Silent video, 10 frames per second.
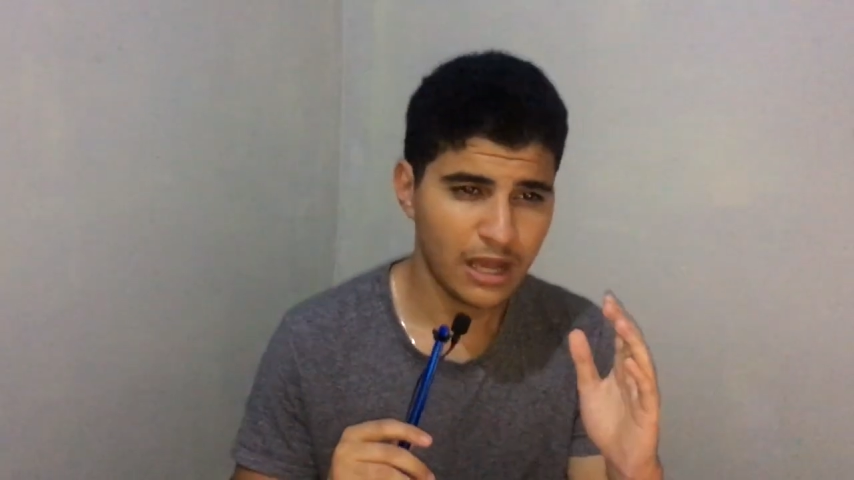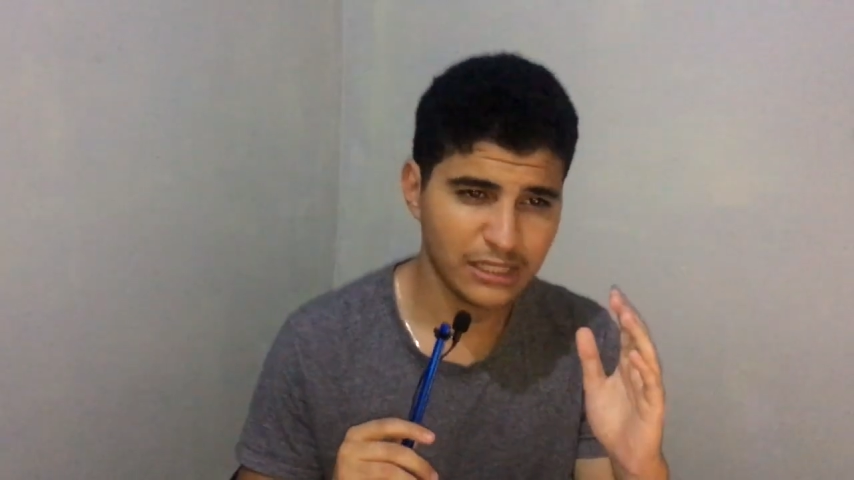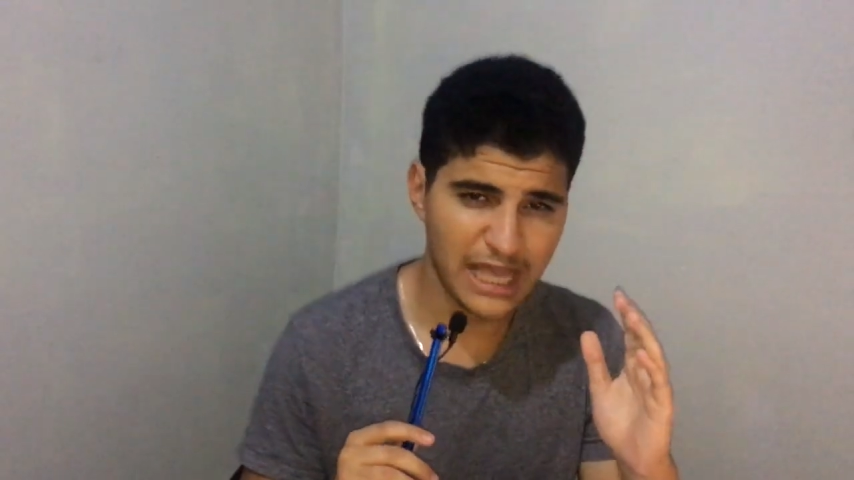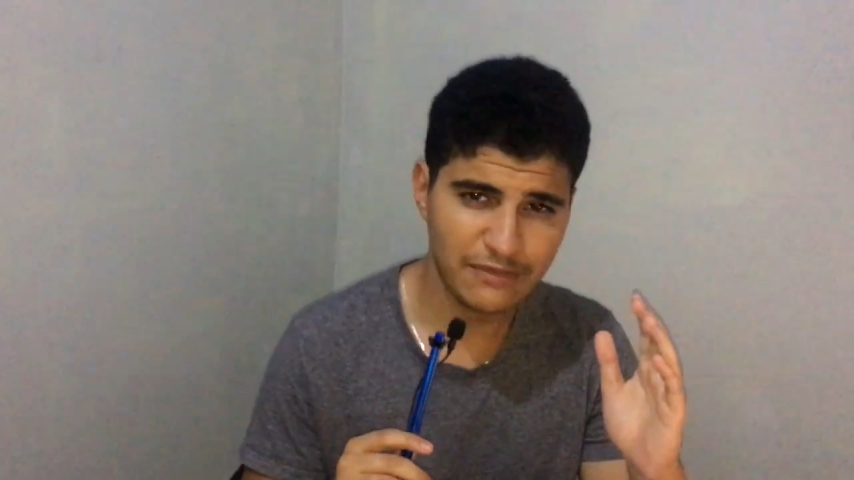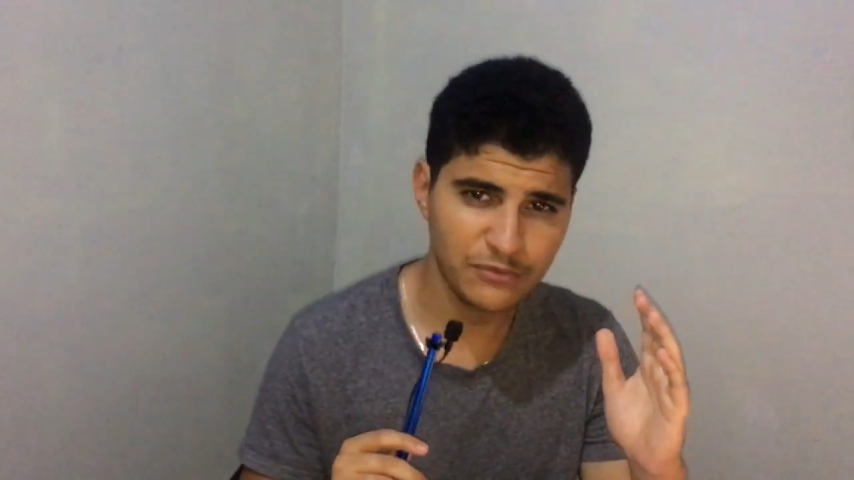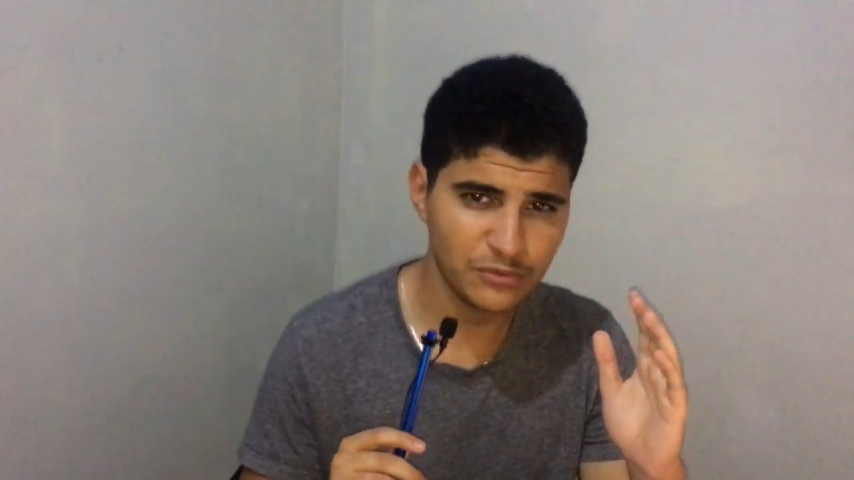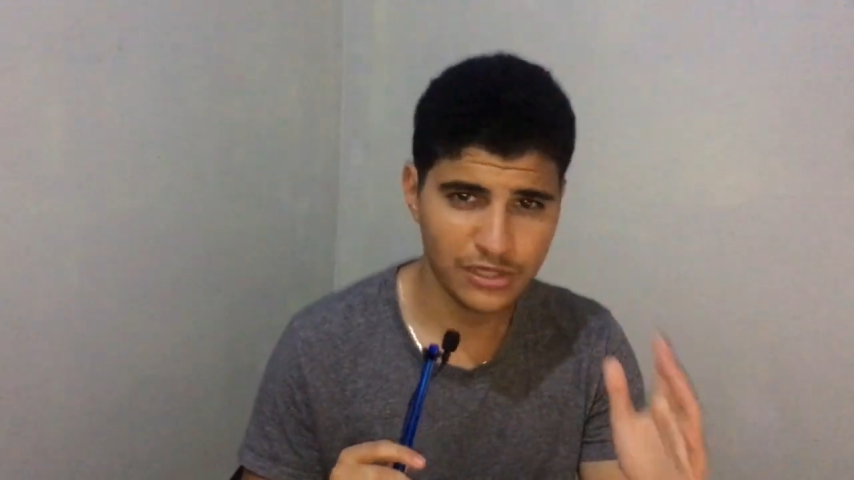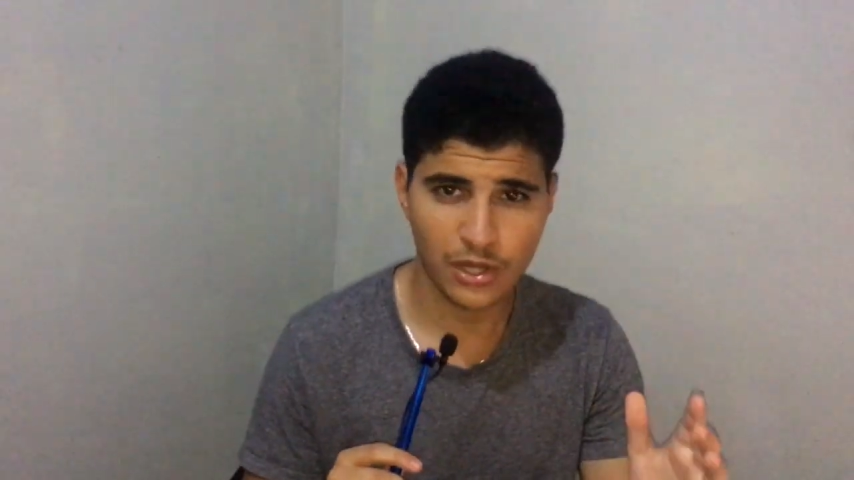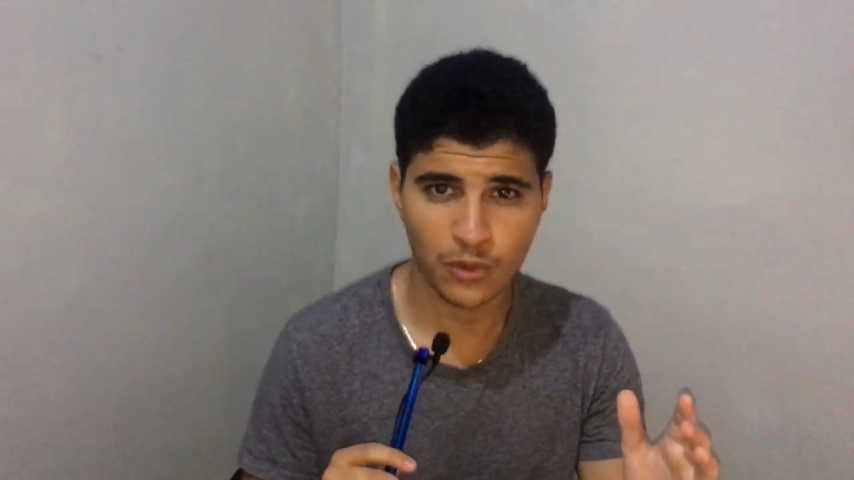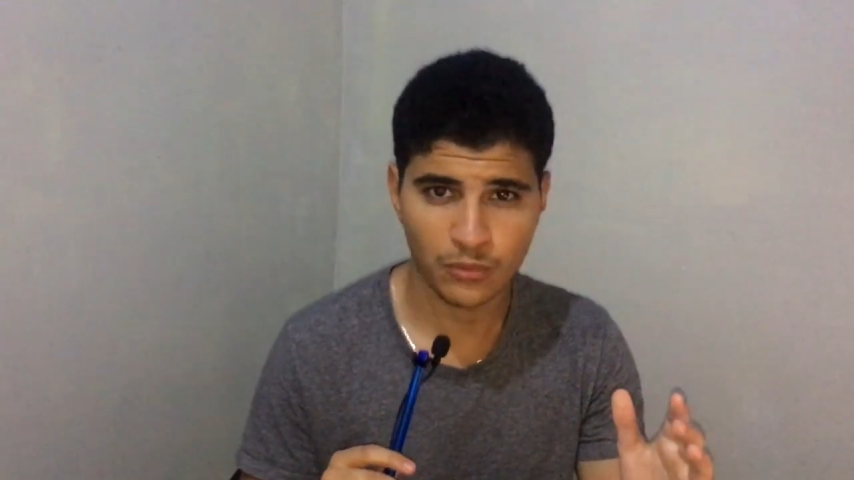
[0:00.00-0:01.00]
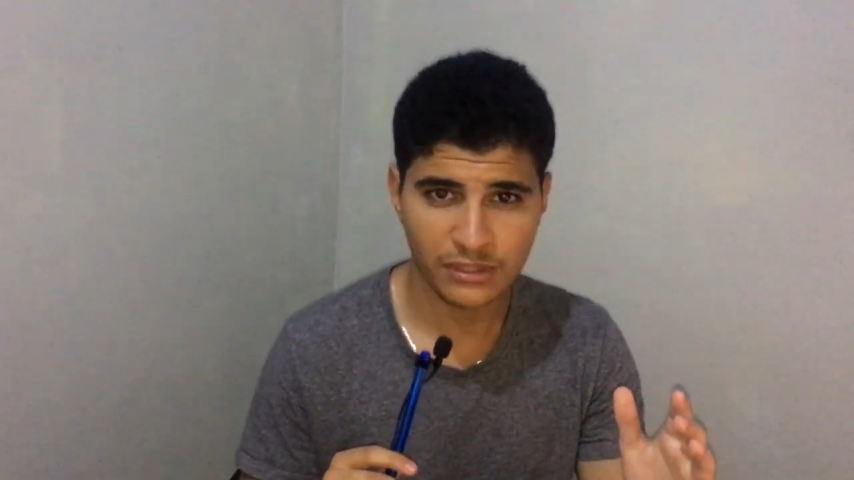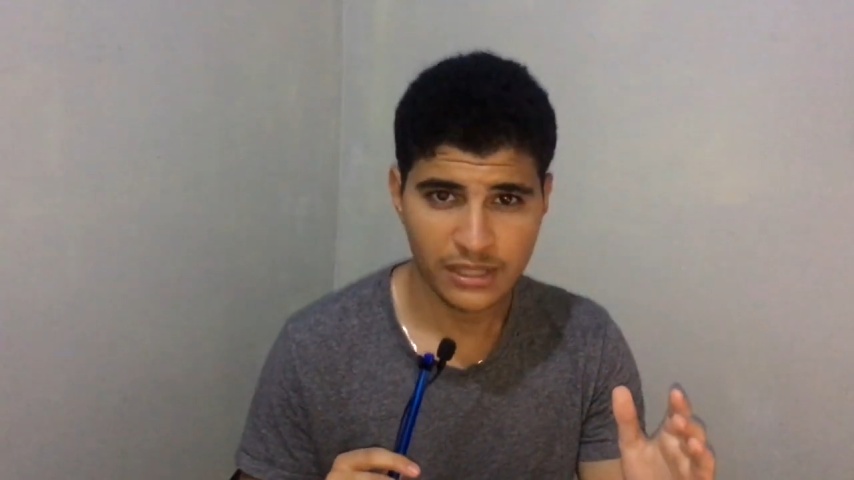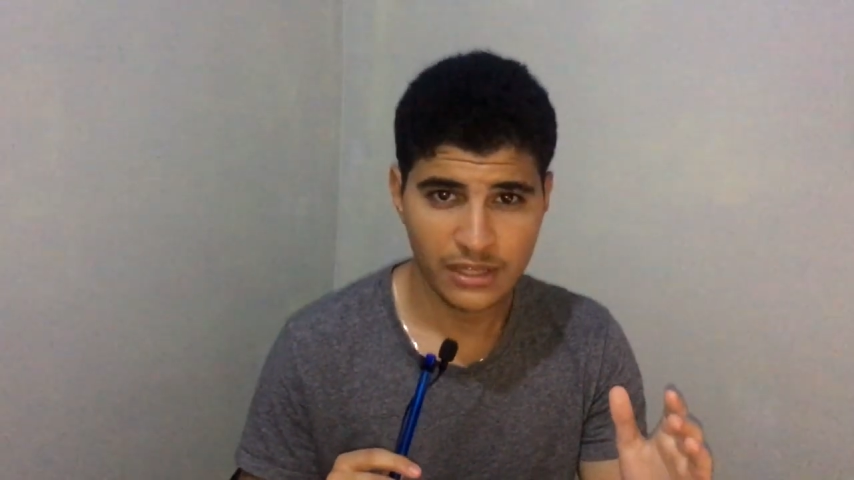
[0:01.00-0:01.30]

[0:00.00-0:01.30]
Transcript: I'll have you know